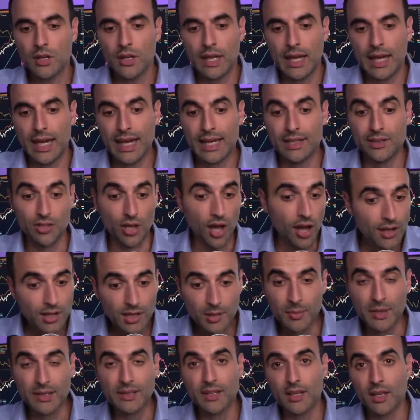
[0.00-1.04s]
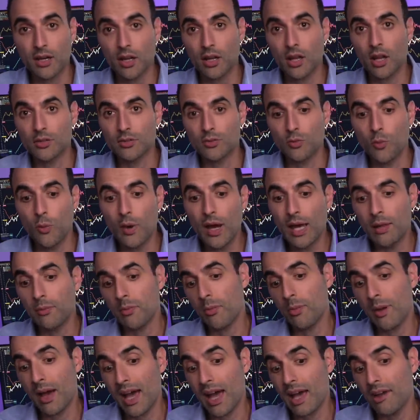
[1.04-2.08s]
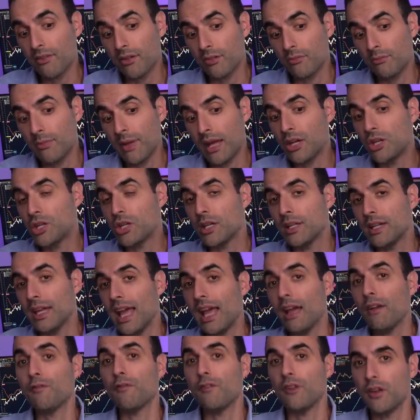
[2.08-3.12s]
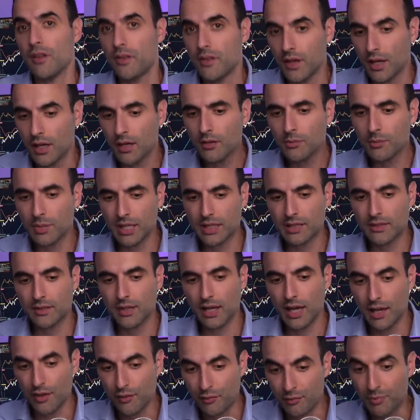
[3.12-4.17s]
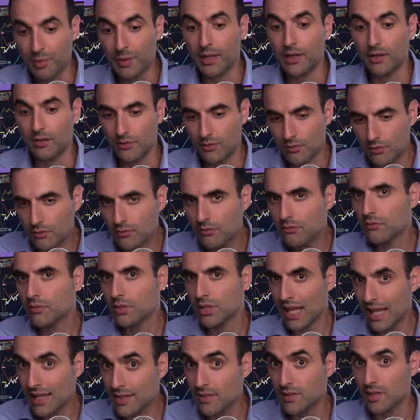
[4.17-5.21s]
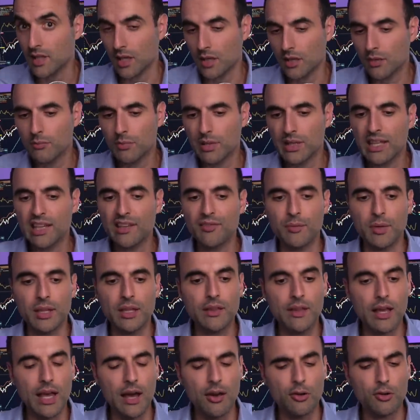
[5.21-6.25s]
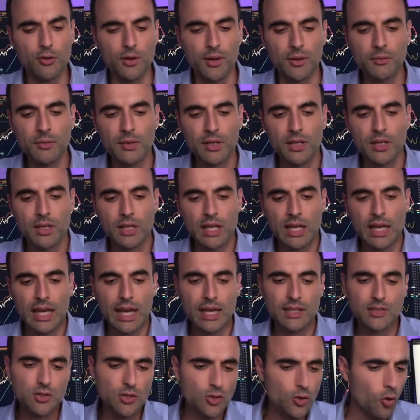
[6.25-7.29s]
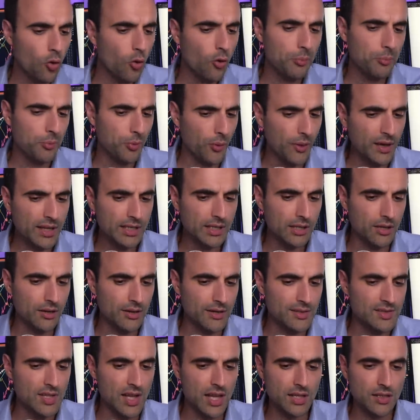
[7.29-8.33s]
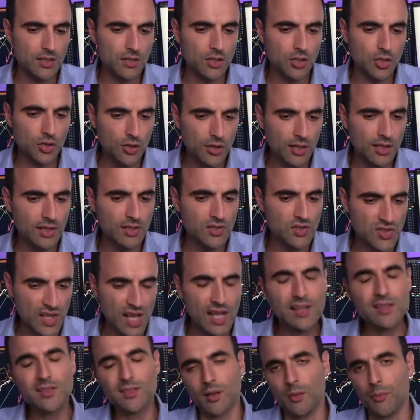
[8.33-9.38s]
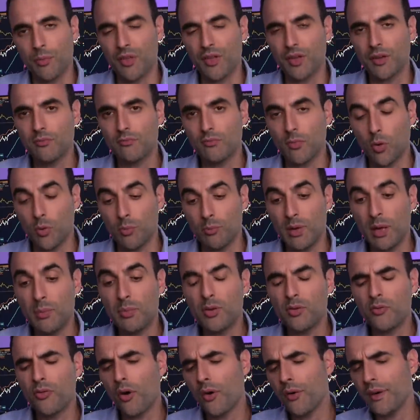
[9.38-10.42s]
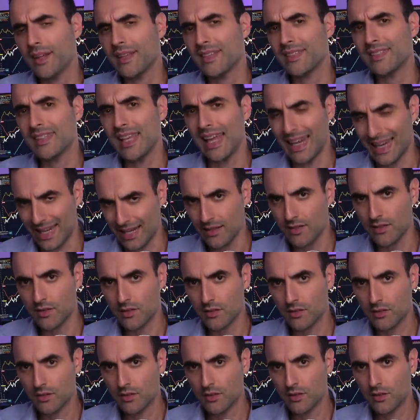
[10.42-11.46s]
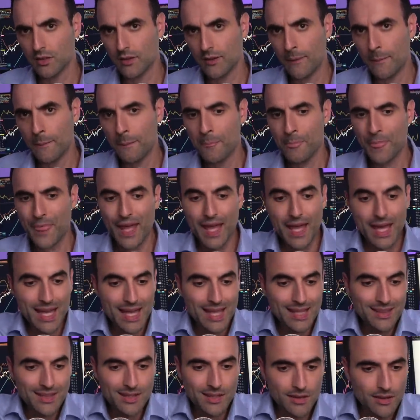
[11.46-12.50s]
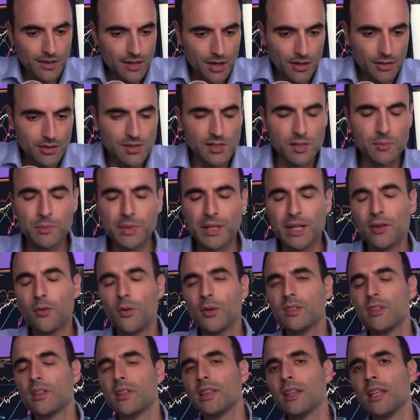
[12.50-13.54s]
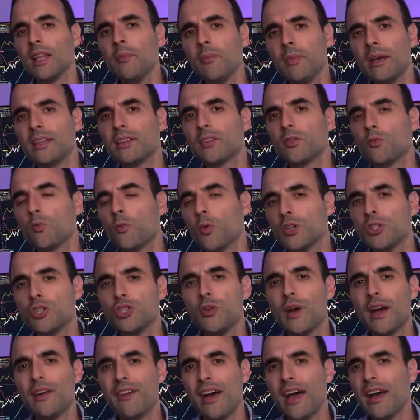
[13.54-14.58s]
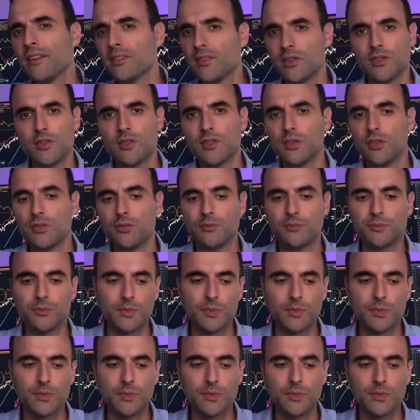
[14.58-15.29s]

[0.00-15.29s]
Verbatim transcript: and documenting it along the way. Maybe I haven't mentioned everything, but I've been testing, believe me, the algorithm. And so the whole point here is that you're going to say something, or maybe you've already said it, and they're simply going to limit what you have access to.